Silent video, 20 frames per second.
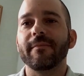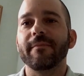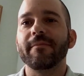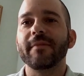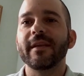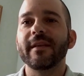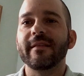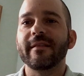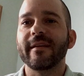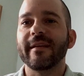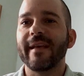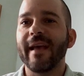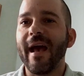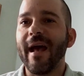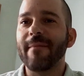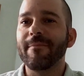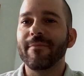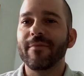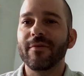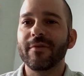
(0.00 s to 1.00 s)
Pete the
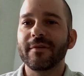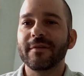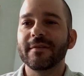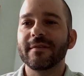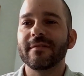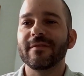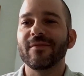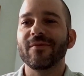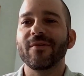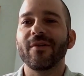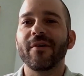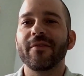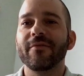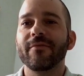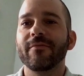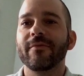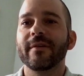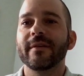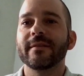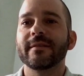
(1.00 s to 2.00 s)
Cat books or other
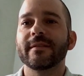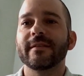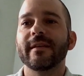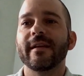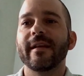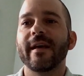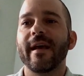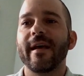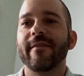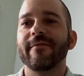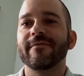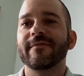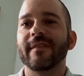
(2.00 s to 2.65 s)
ones that have